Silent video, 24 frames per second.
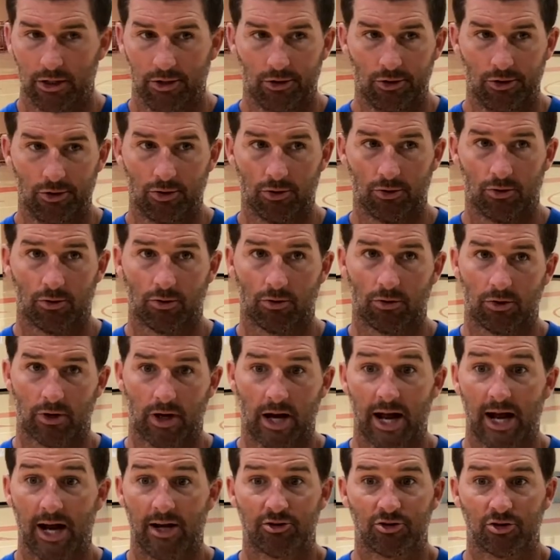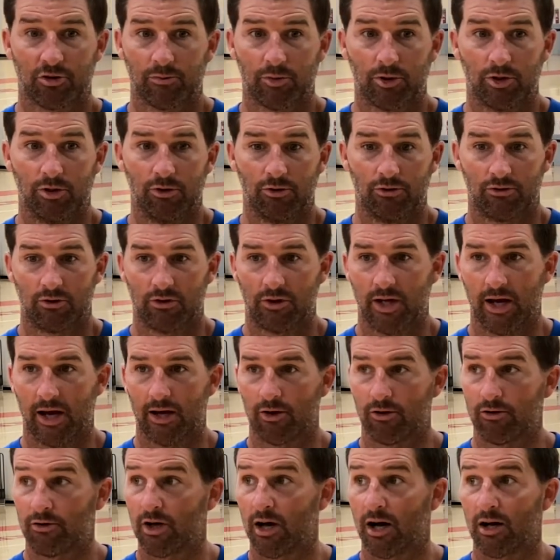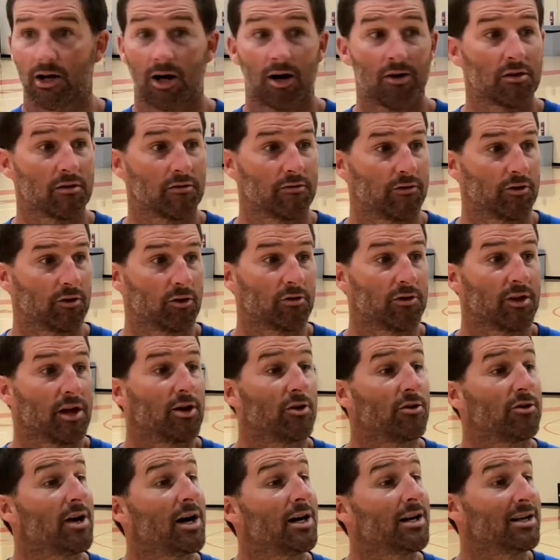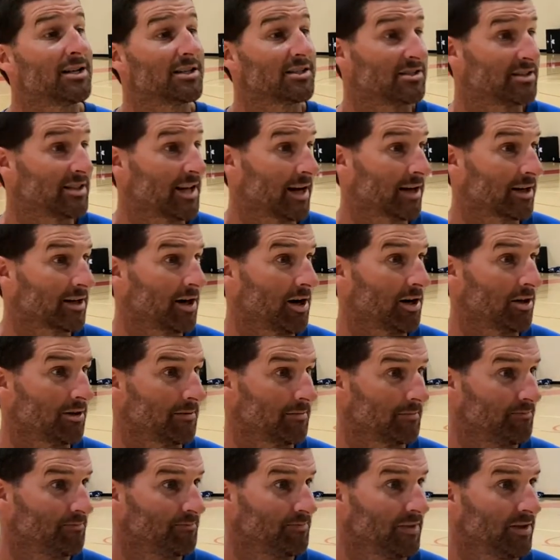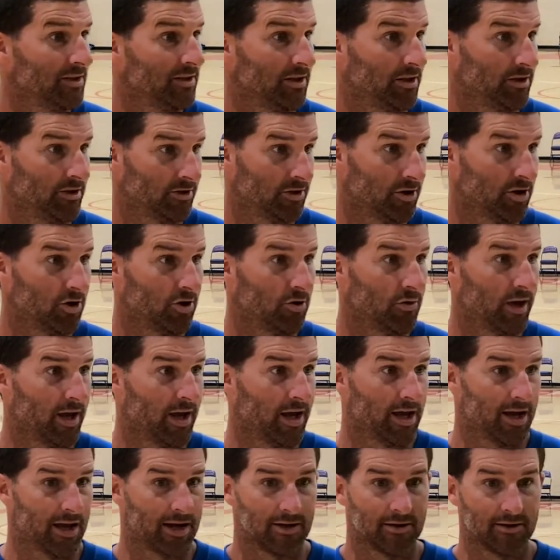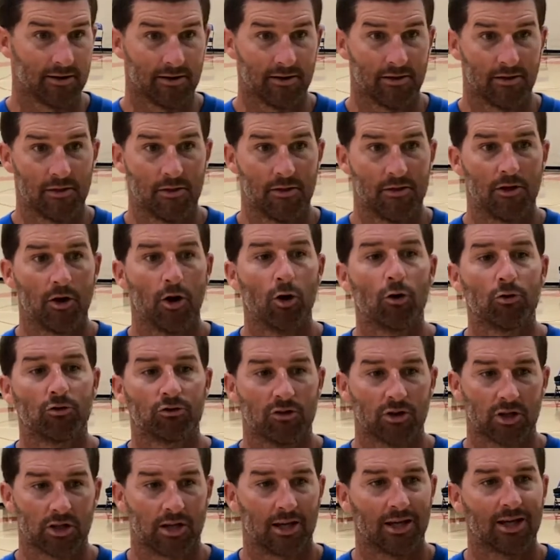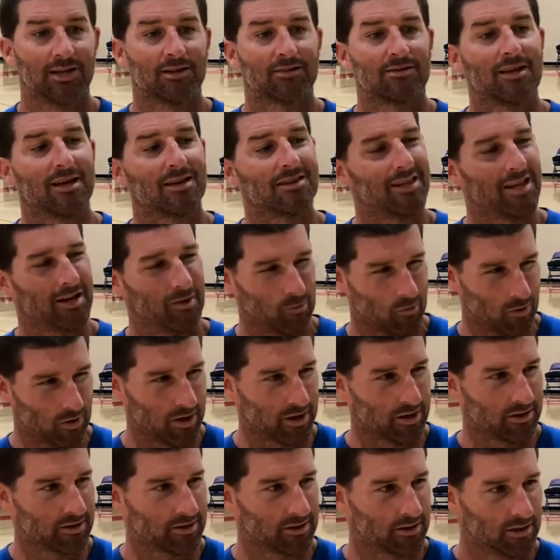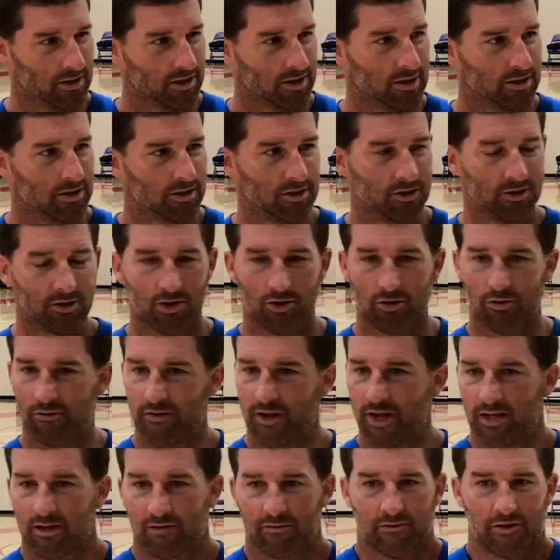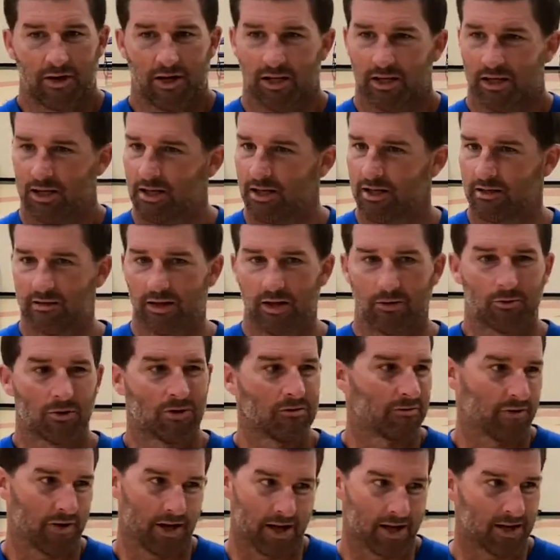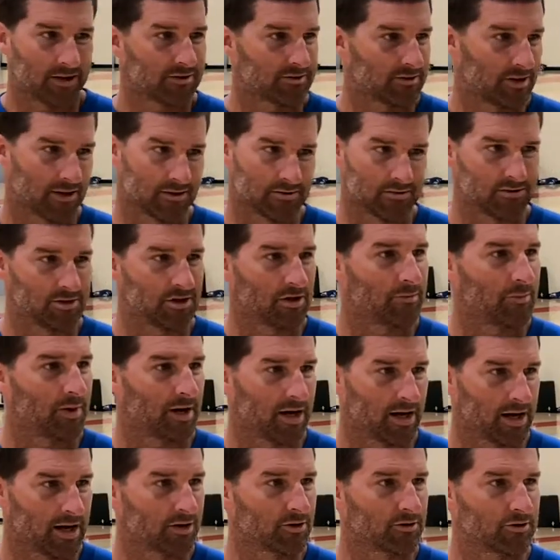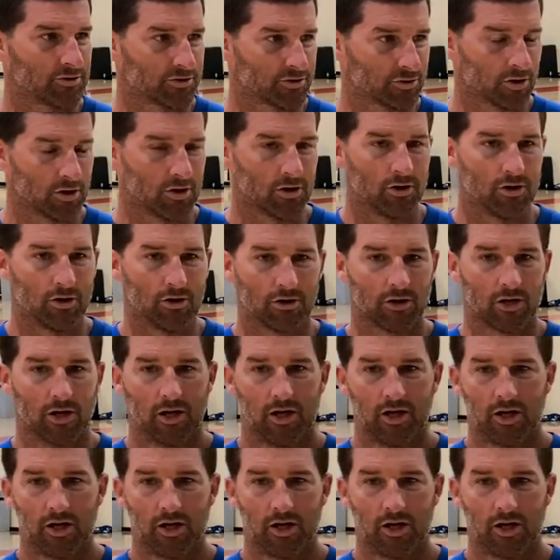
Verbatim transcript: your attributes that are not on the field, that are not in a stat column, mm-hmm. you know, and those are the kids that they want. Right. You know, they can find kids that run fast, that mm-hmm. jump high and are strong,